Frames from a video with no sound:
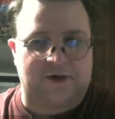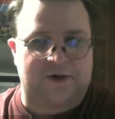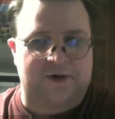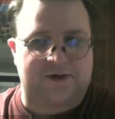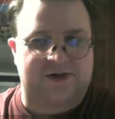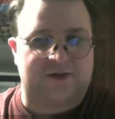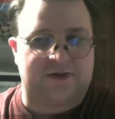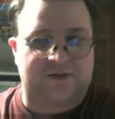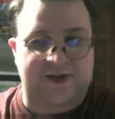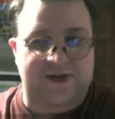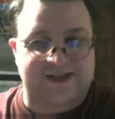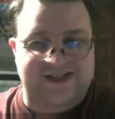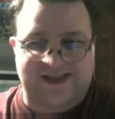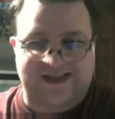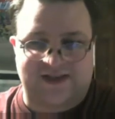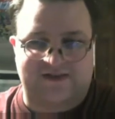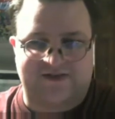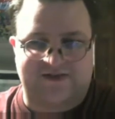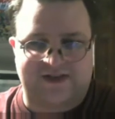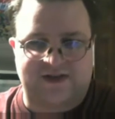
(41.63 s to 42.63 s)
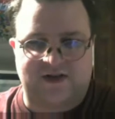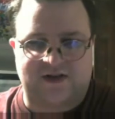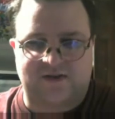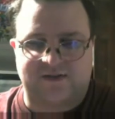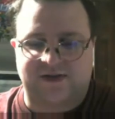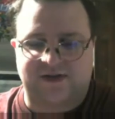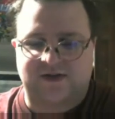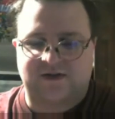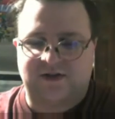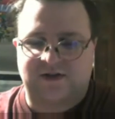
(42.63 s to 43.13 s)
order with the rest of the
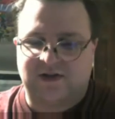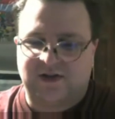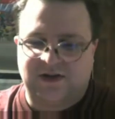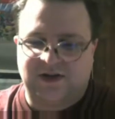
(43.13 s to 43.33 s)
films.